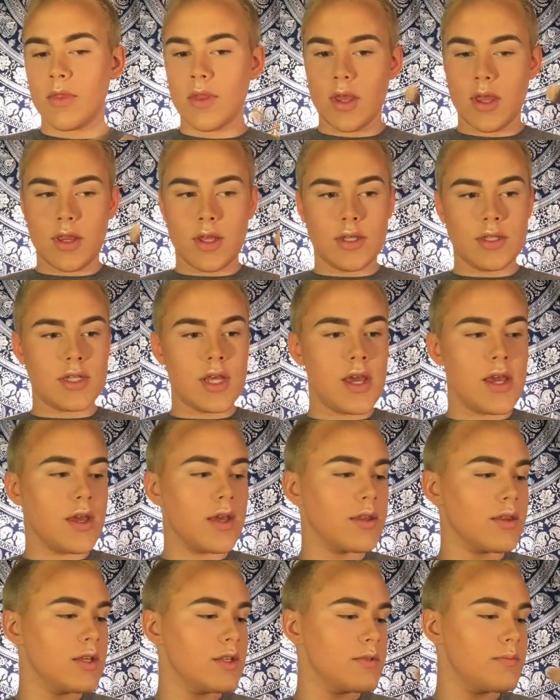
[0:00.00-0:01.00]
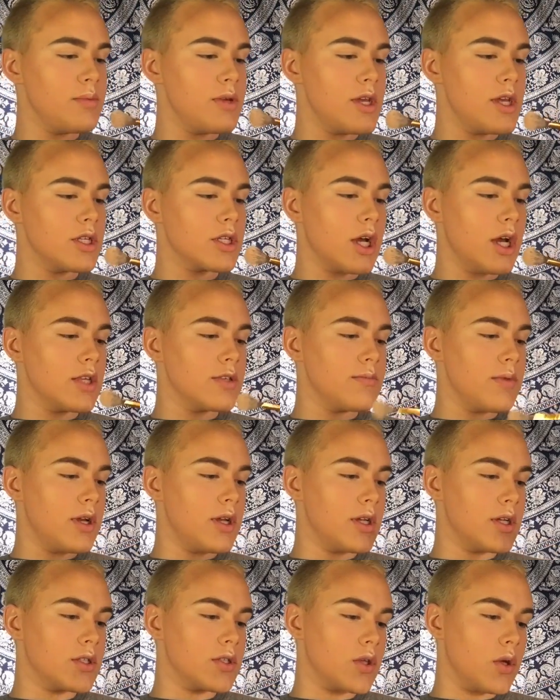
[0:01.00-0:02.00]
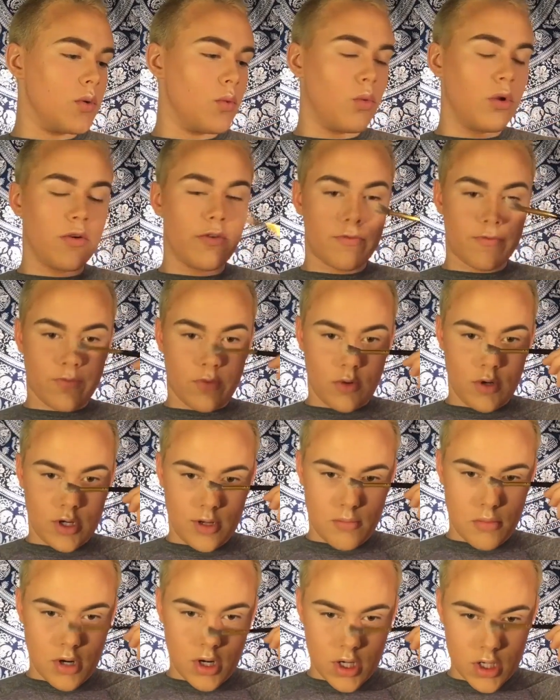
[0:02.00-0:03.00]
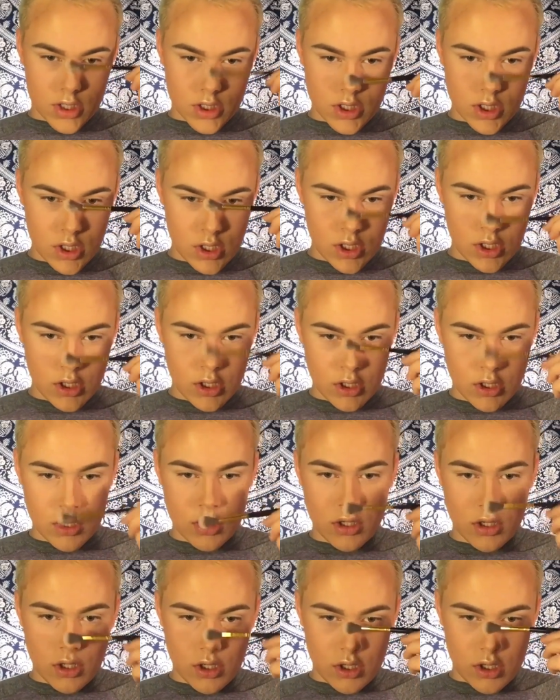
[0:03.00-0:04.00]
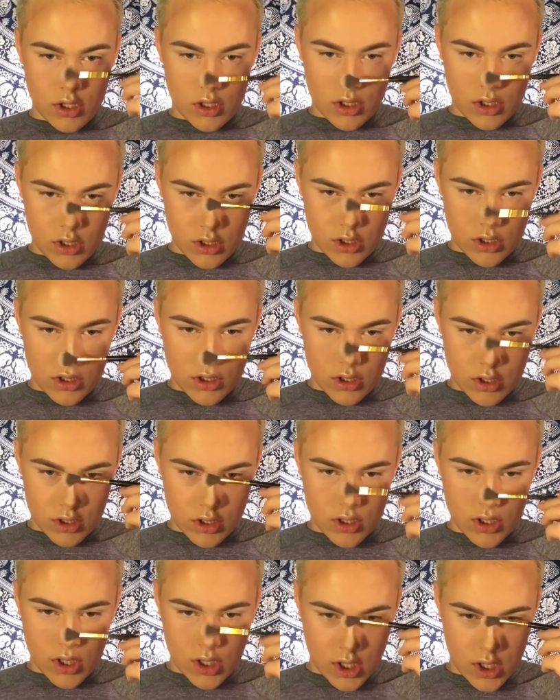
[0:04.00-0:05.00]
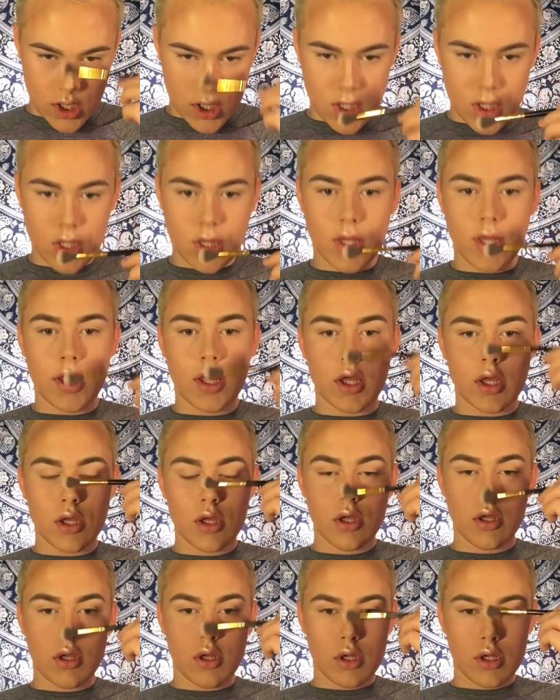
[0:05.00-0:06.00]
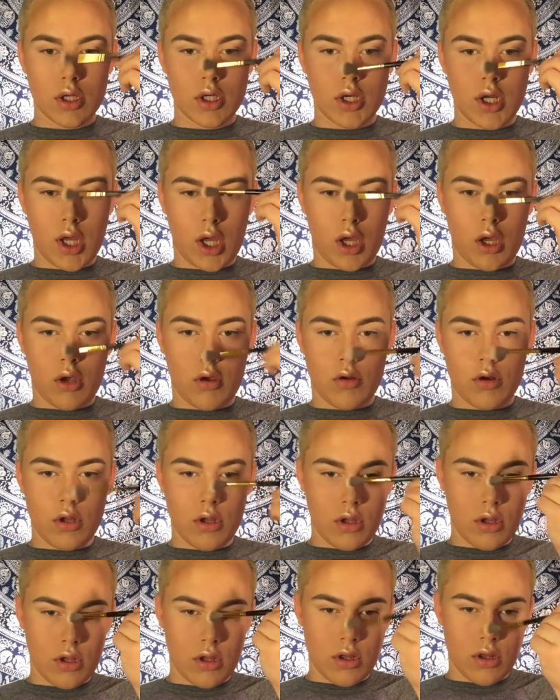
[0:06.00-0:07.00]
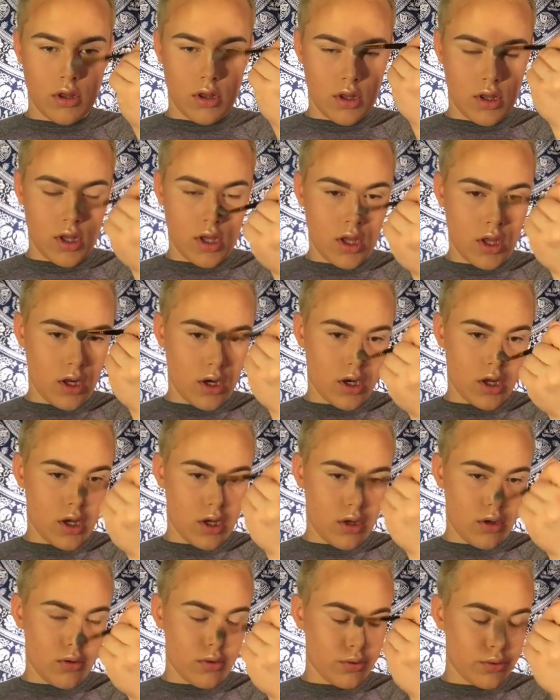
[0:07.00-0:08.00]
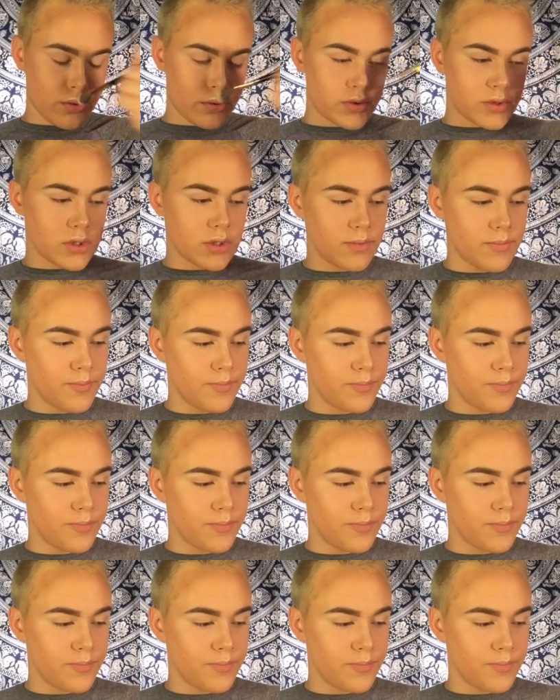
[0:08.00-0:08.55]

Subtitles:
And then take this BH Cosmetics 140 brush and highlight down the nose.